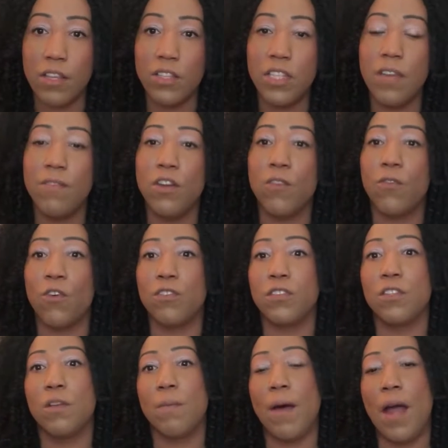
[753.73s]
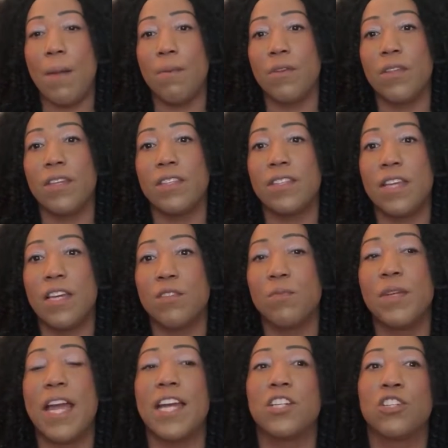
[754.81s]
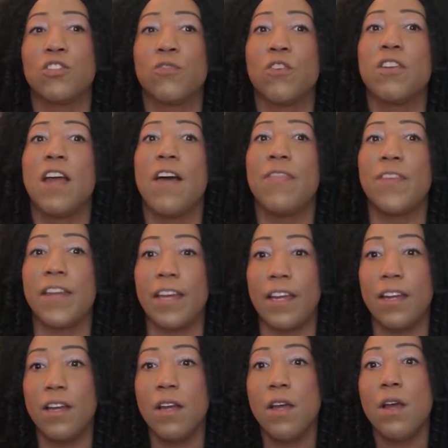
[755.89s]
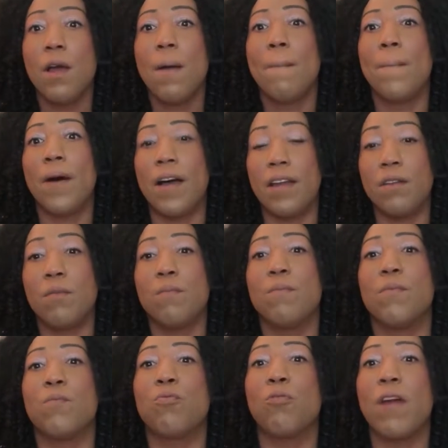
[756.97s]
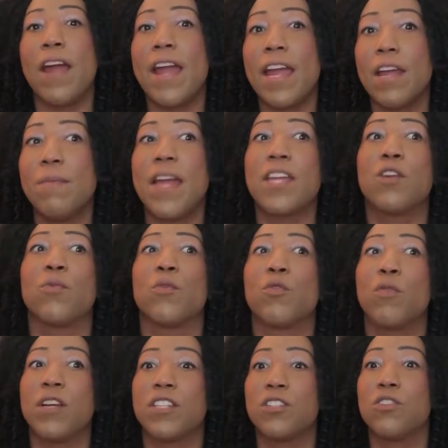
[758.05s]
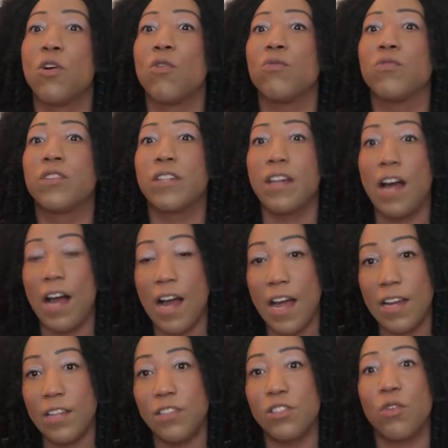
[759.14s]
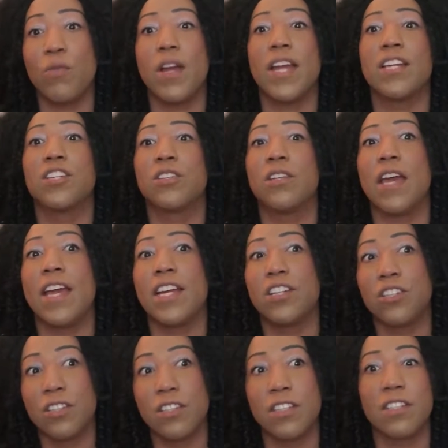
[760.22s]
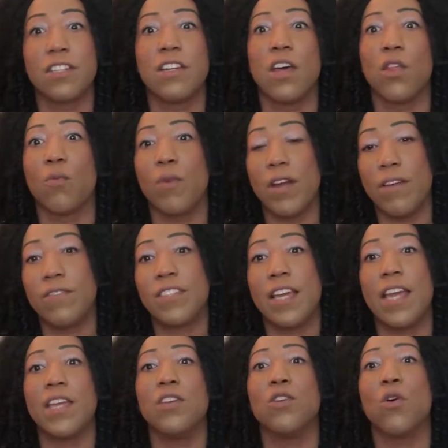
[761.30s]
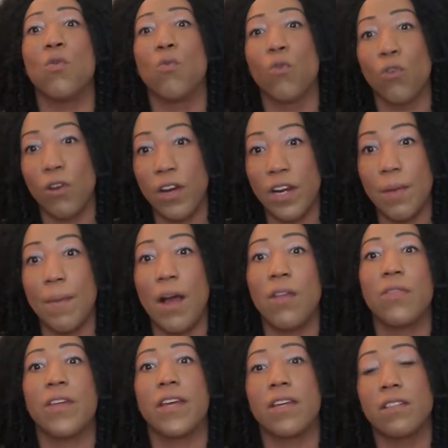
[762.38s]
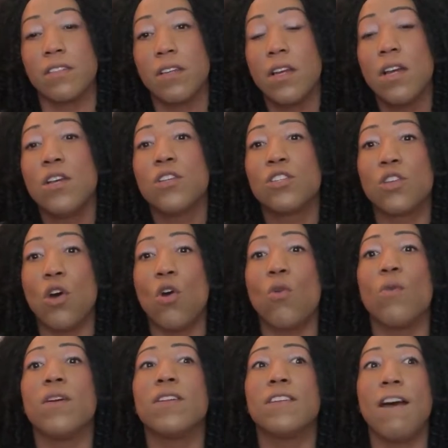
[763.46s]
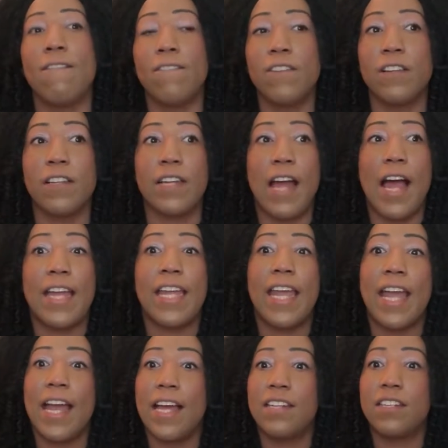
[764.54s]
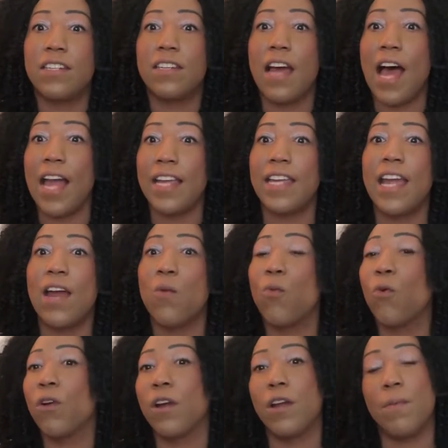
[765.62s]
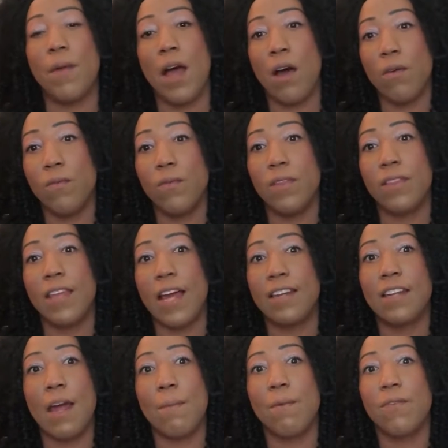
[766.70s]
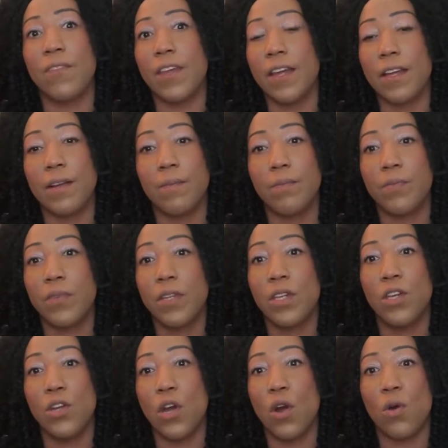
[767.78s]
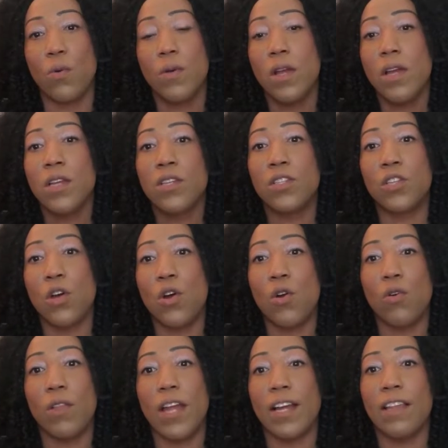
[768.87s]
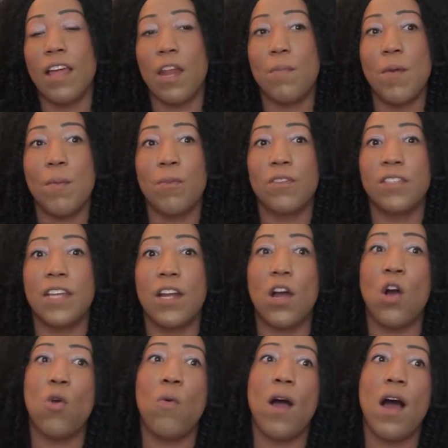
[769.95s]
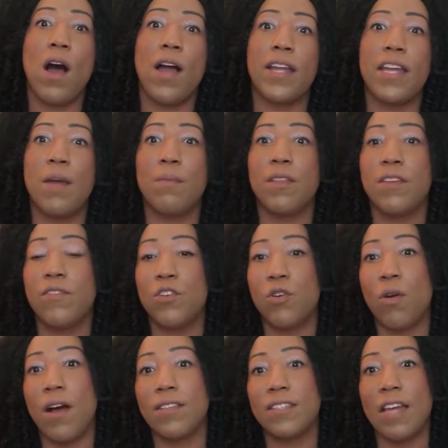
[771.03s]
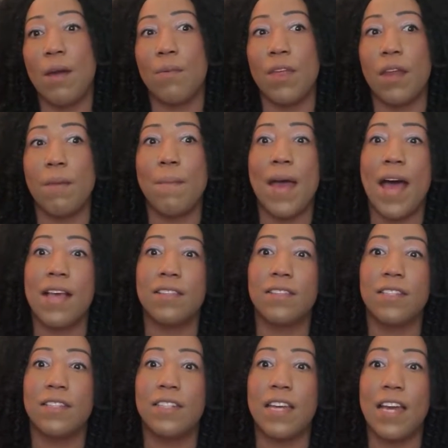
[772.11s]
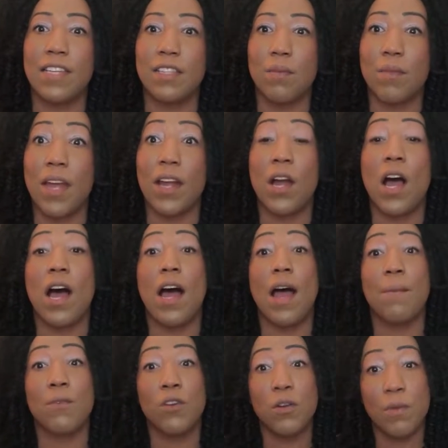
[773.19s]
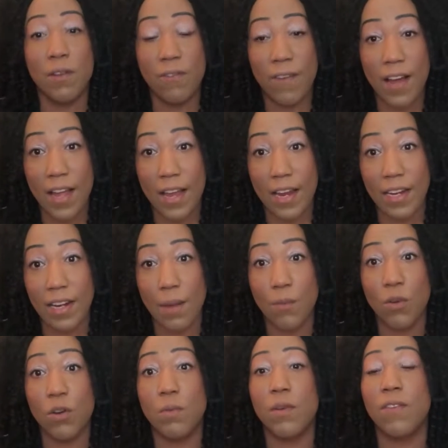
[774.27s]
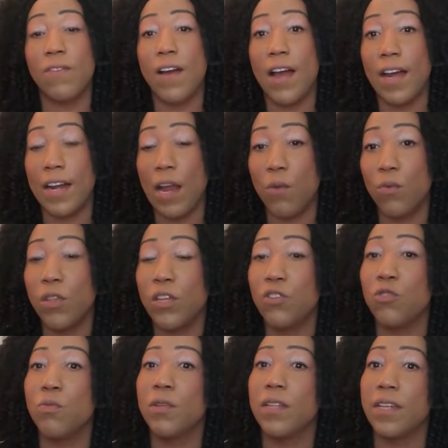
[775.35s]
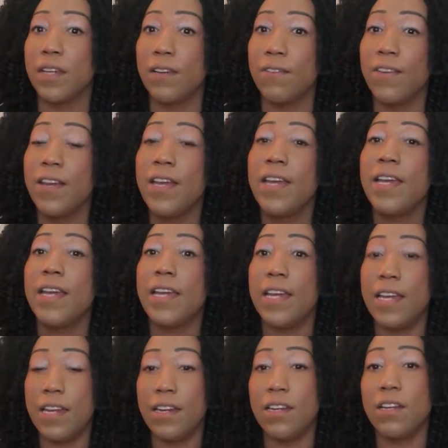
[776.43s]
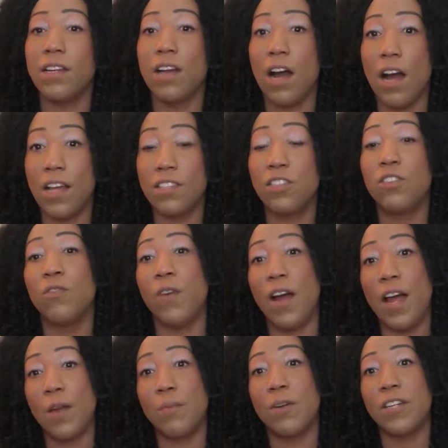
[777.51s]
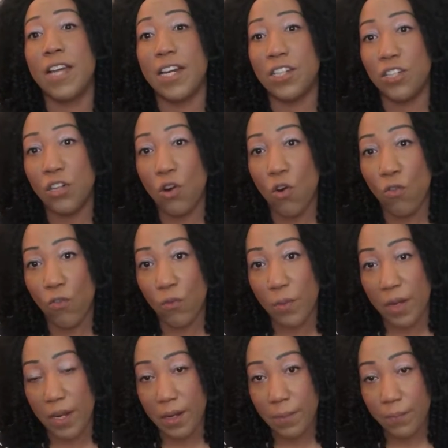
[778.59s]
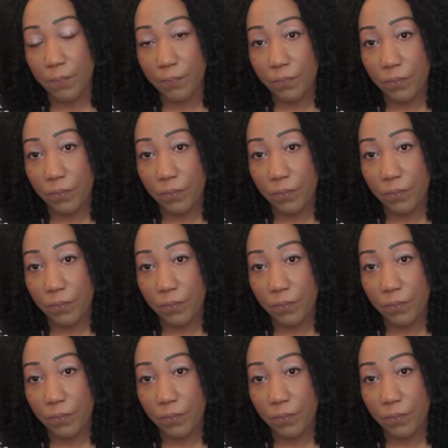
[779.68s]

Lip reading: There's even a verse in the Bible that says, be anxious for nothing, but pray and make your request known to God. And so anxious is another way of saying, worrying about things. So definitely, I can't worry about that type of thing, So like a lot of people are saying, oh, wow, I can't believe you go outside without a mask these days. I'm like, I'm going to be fine. I'm going to be fine. I really do believe in God's divine protection over me.